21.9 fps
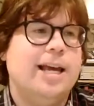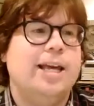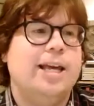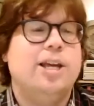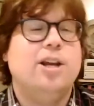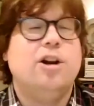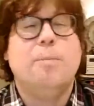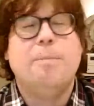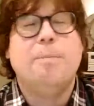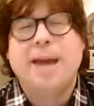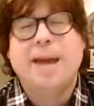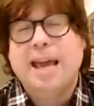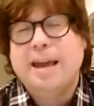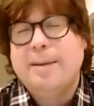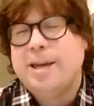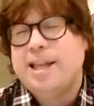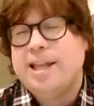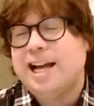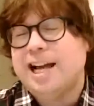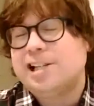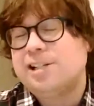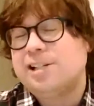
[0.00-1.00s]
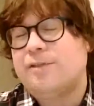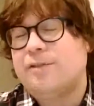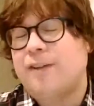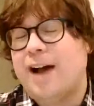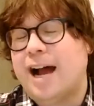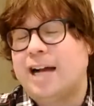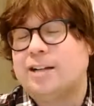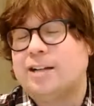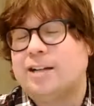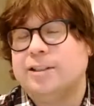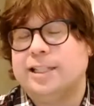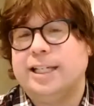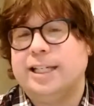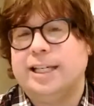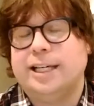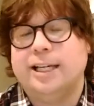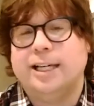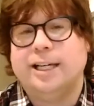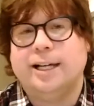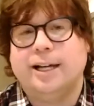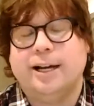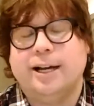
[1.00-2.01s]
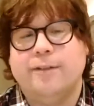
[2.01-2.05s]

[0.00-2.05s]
you know, maybe that's a faculty